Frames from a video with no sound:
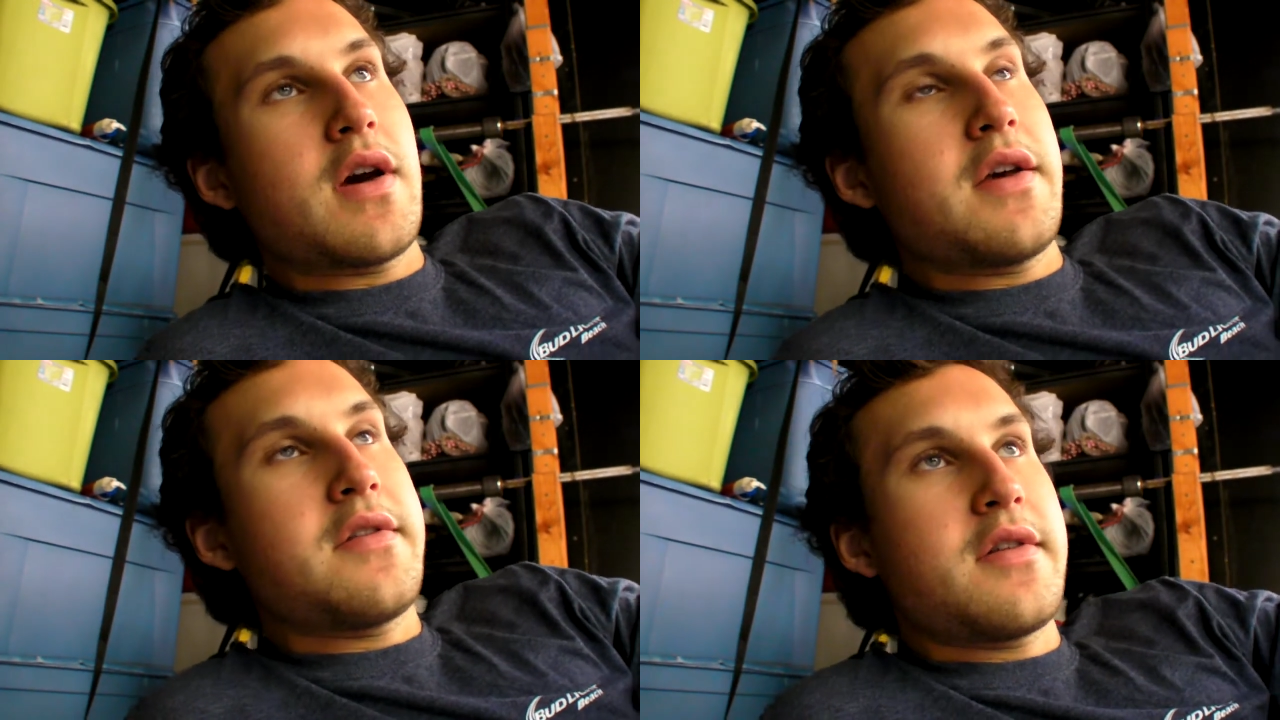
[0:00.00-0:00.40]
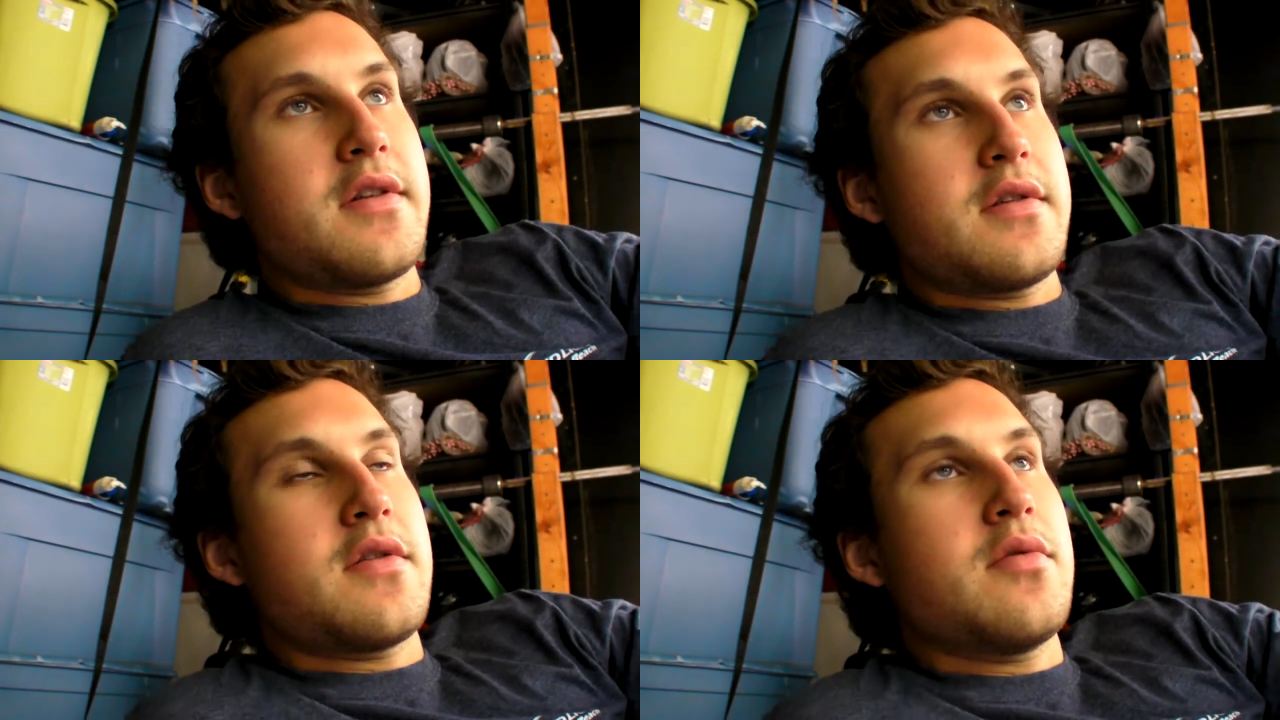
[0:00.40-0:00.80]

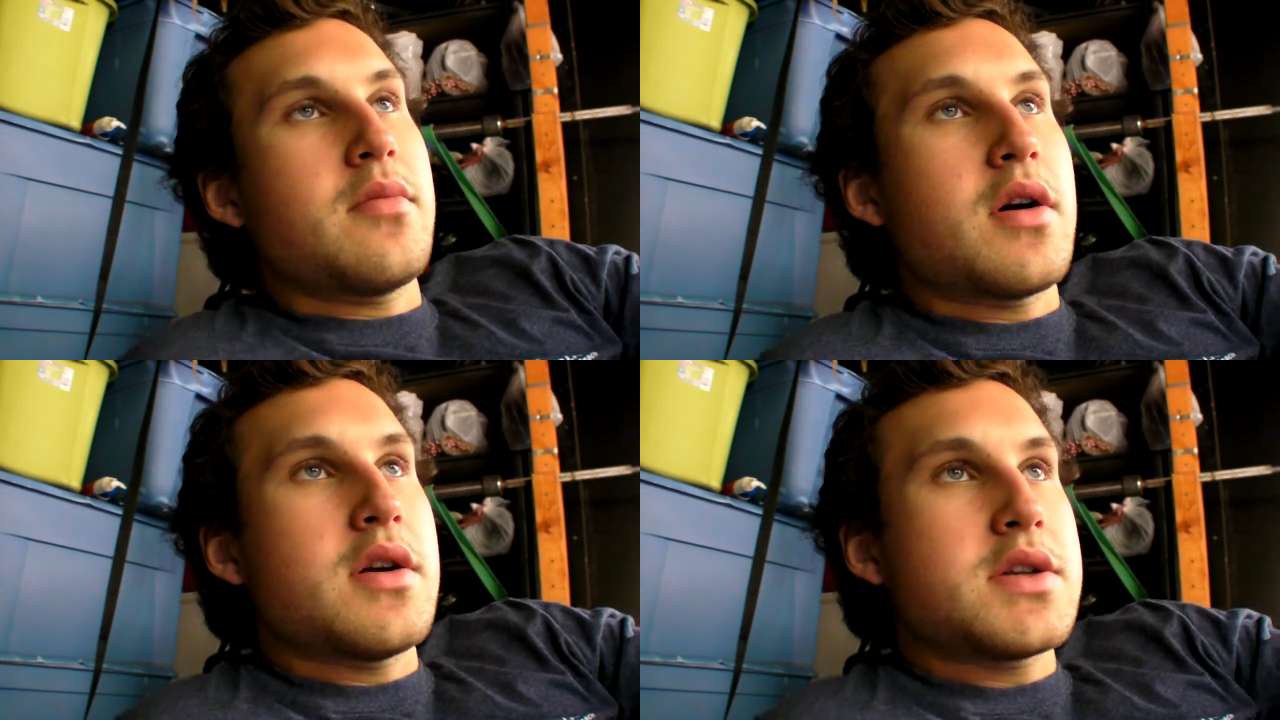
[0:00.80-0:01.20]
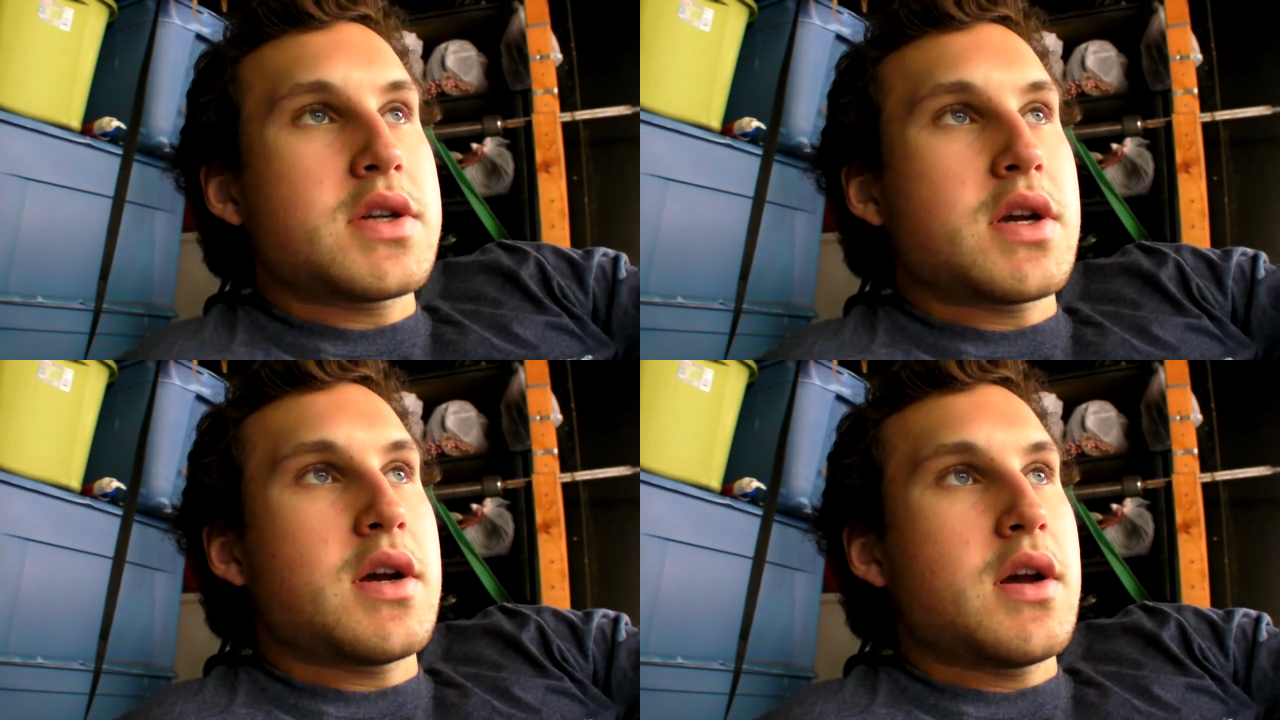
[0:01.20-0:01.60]
icing too
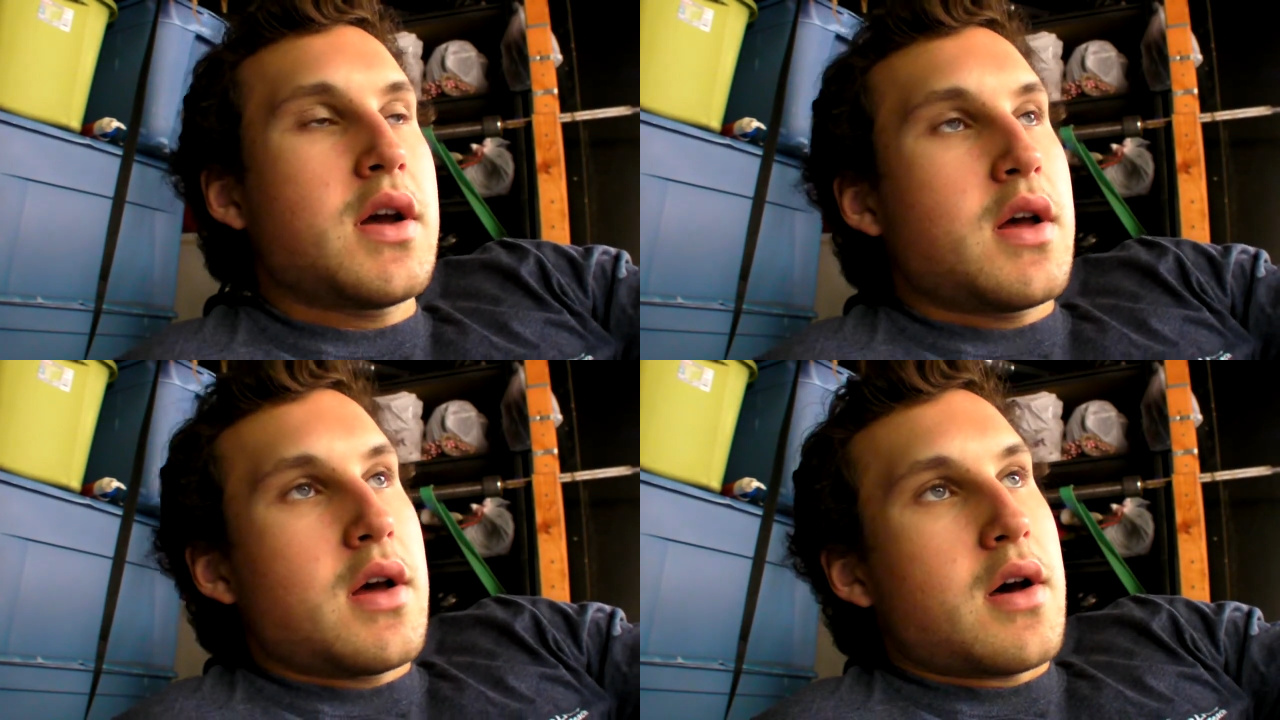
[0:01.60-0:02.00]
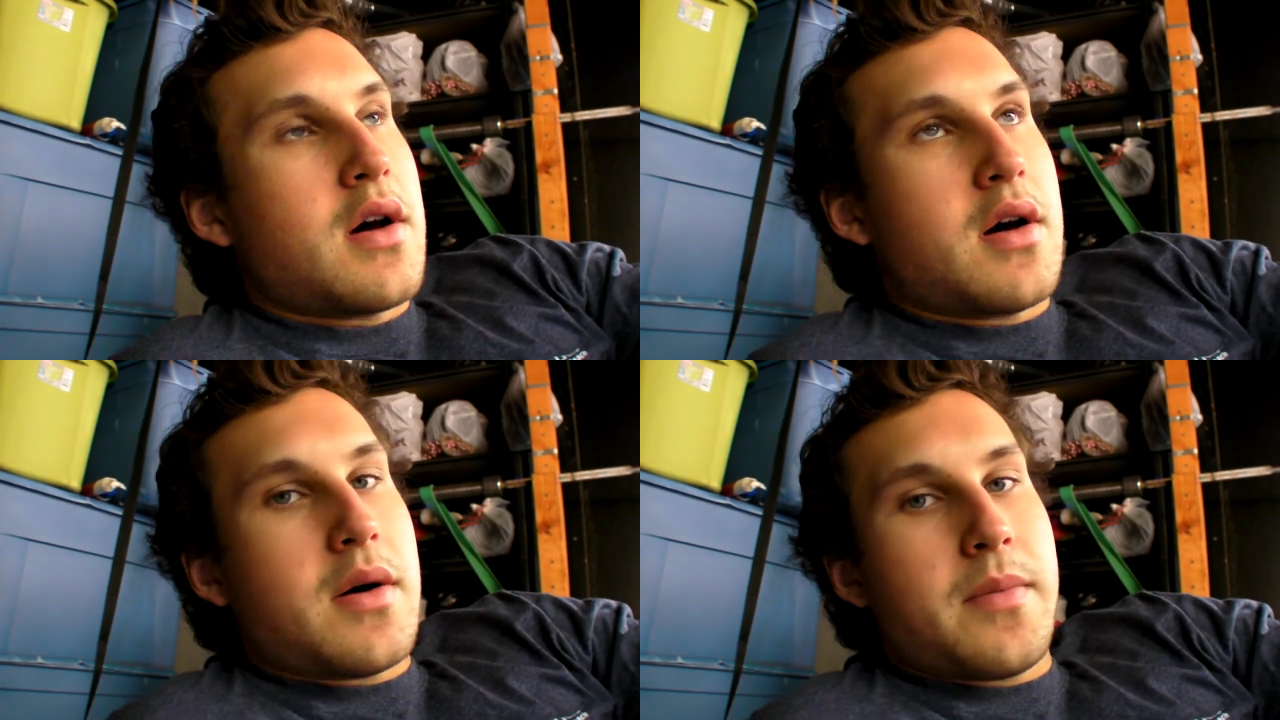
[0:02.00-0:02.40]
much,
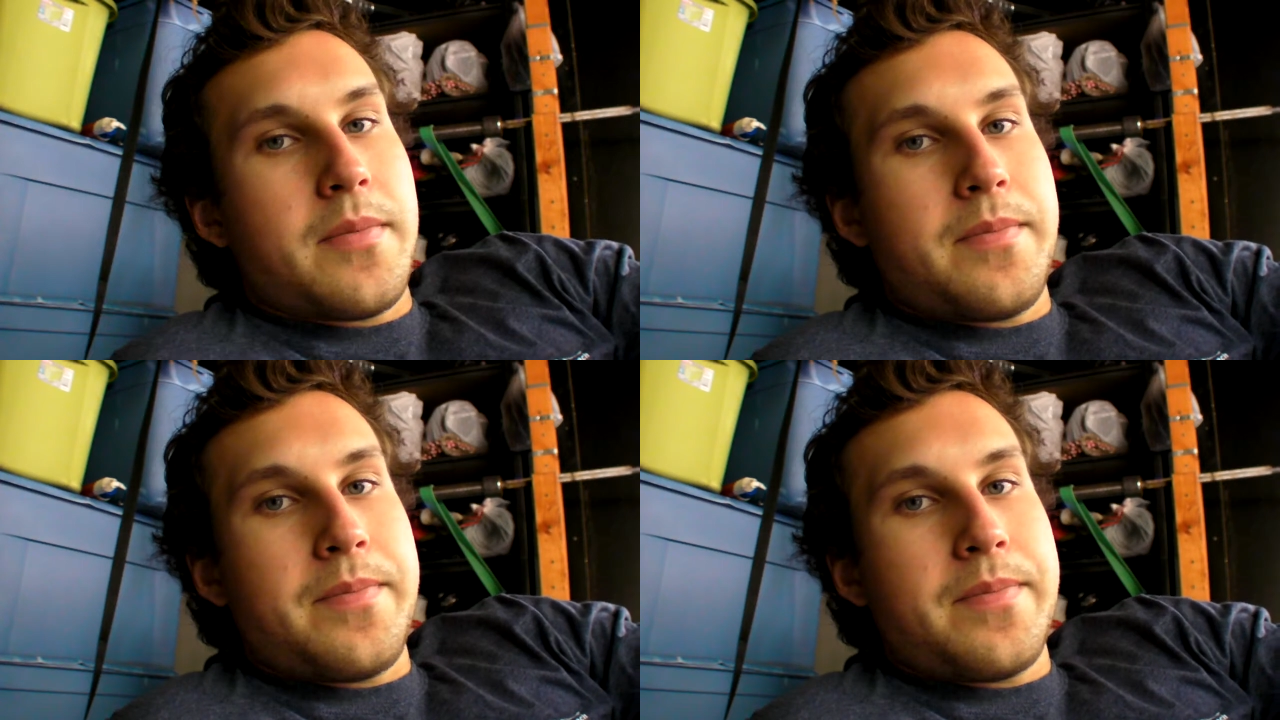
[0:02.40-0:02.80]
um,